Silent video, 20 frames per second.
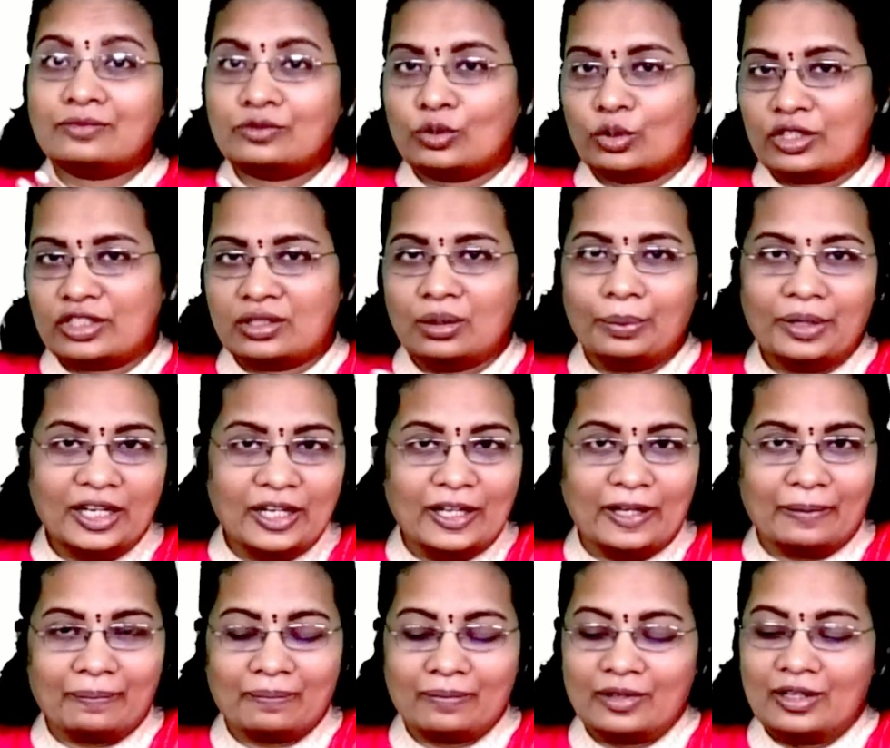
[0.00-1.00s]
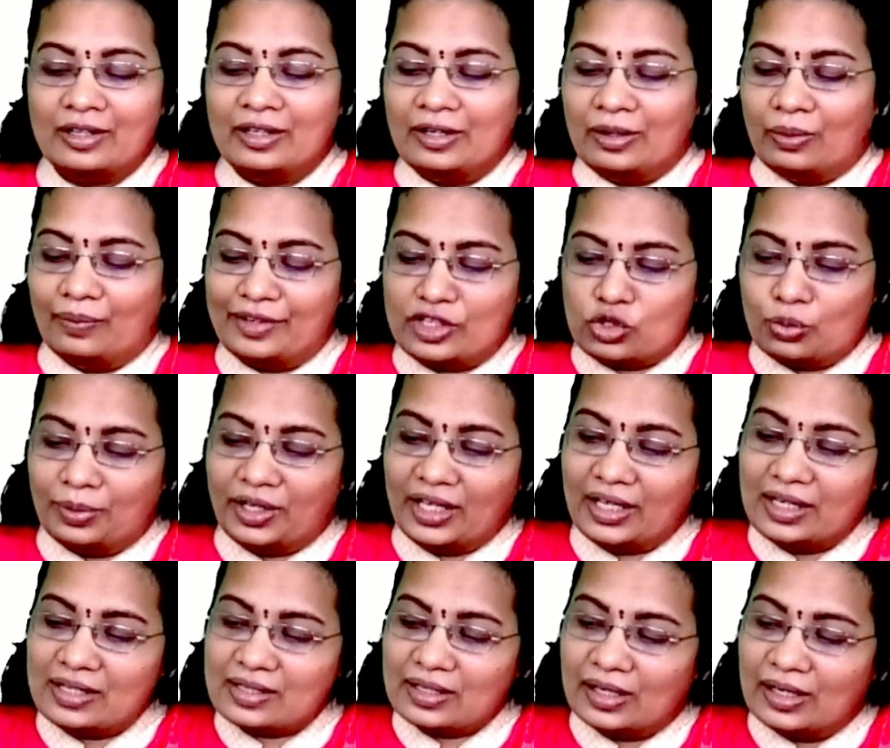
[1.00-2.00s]
What is the meaning? Which
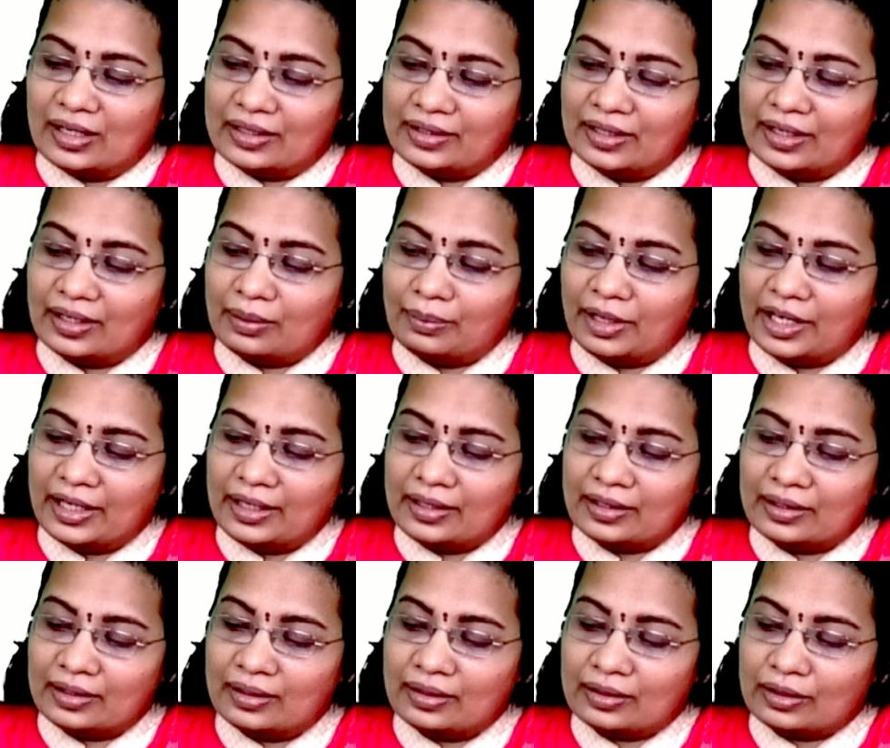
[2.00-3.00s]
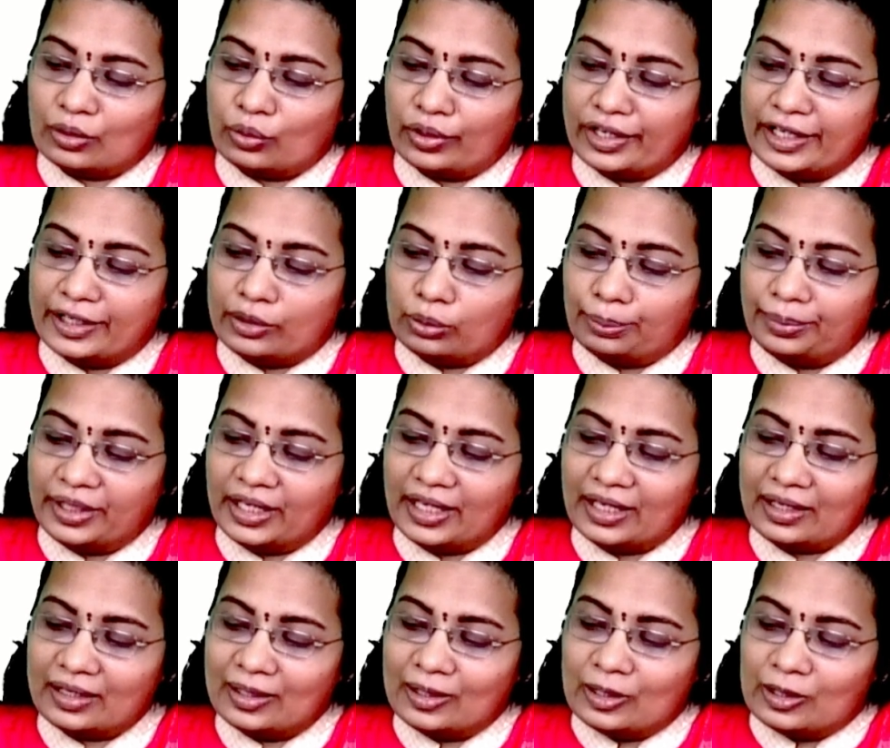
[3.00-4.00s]
means the remainder going to
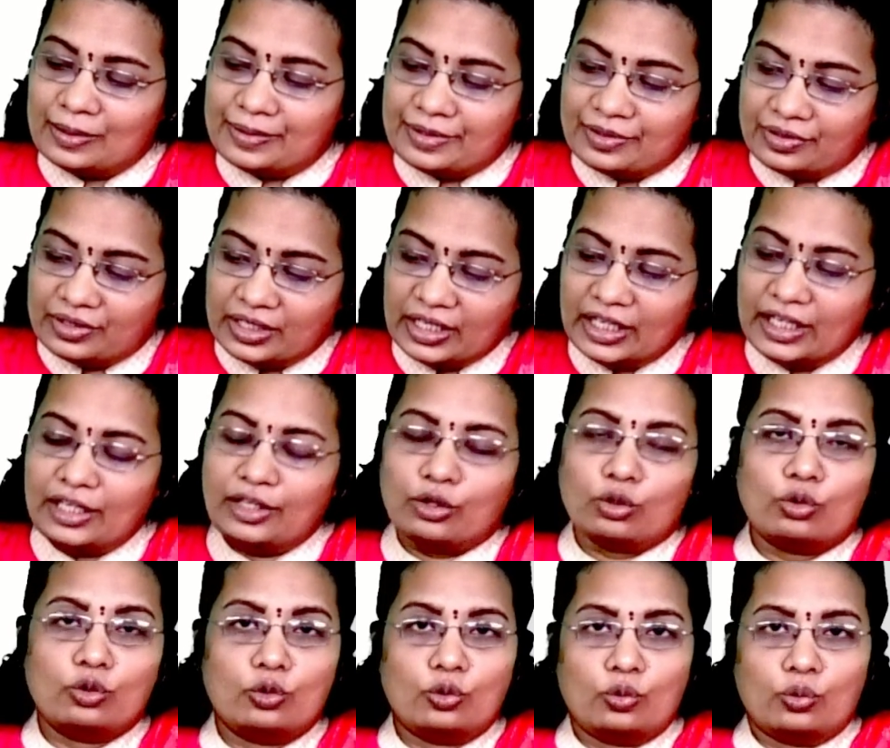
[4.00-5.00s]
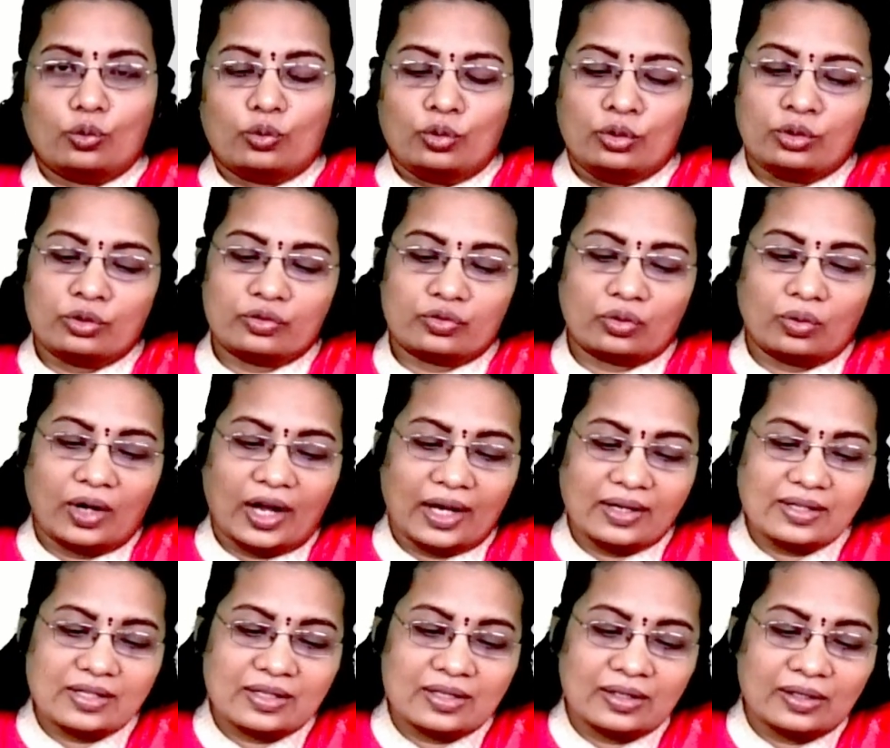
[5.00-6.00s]
be 0. So
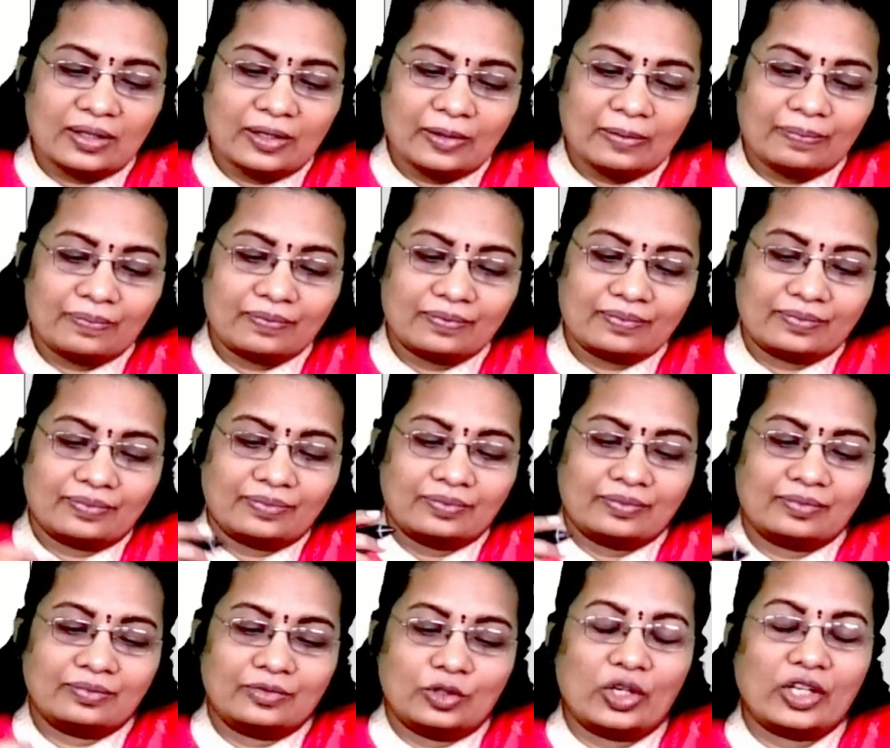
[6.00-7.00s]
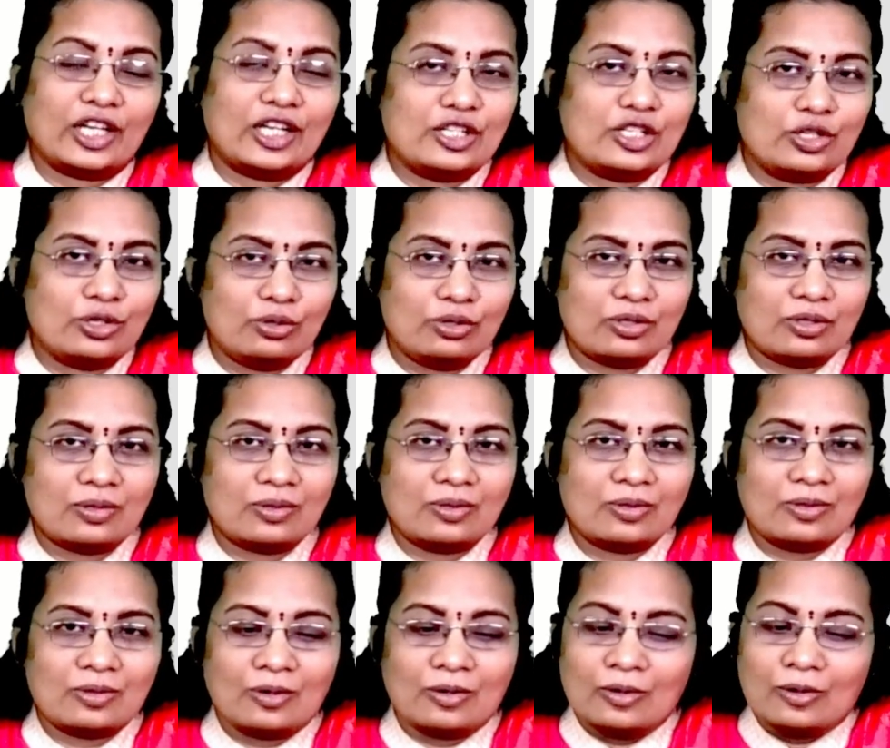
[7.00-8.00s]
answer, you can choose
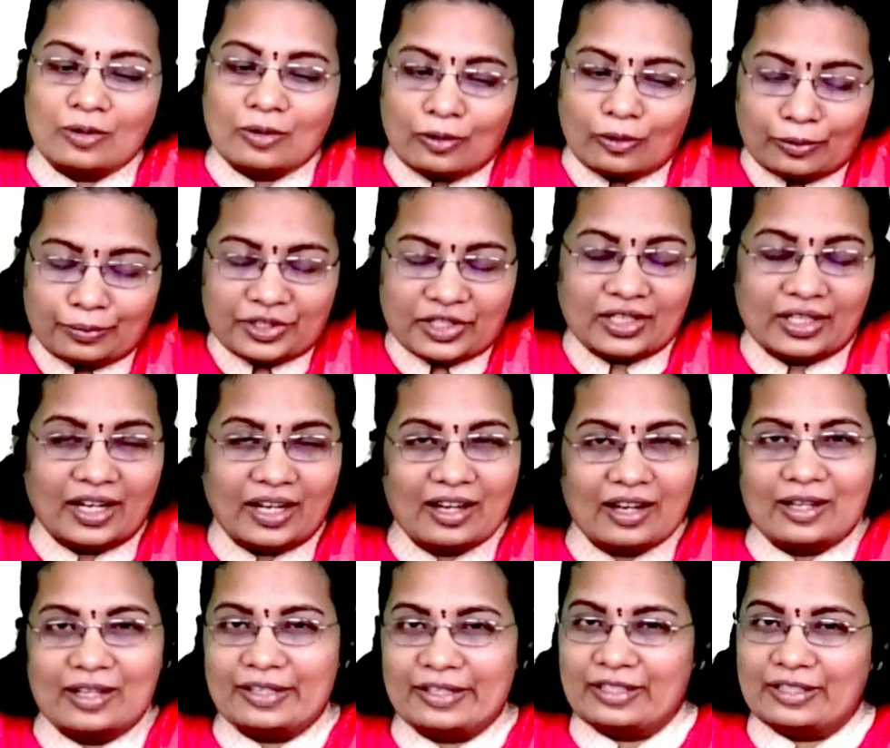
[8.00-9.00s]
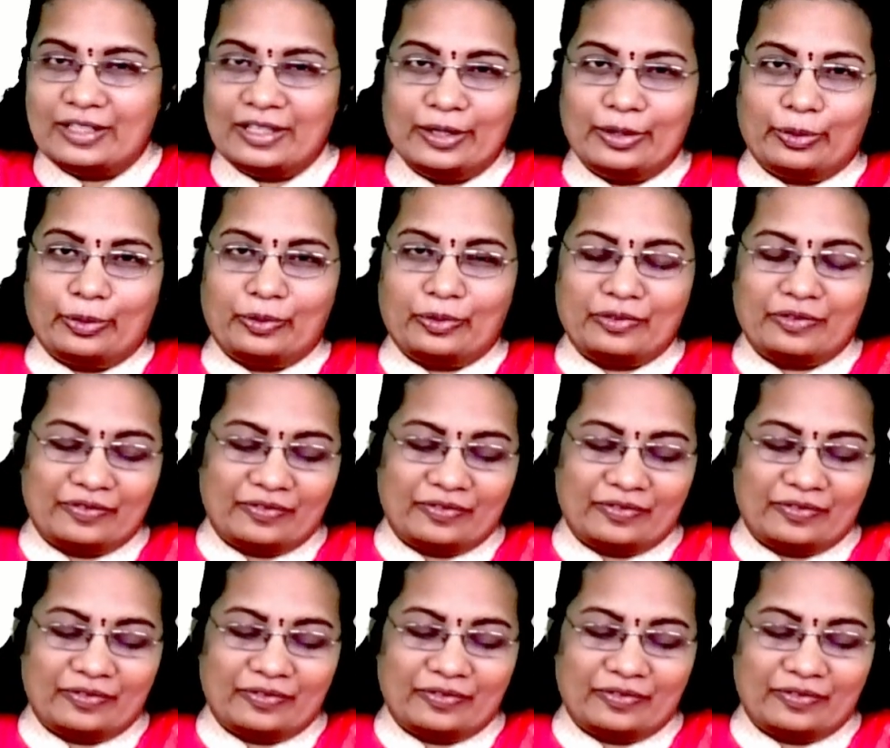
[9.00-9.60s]
option A, 0.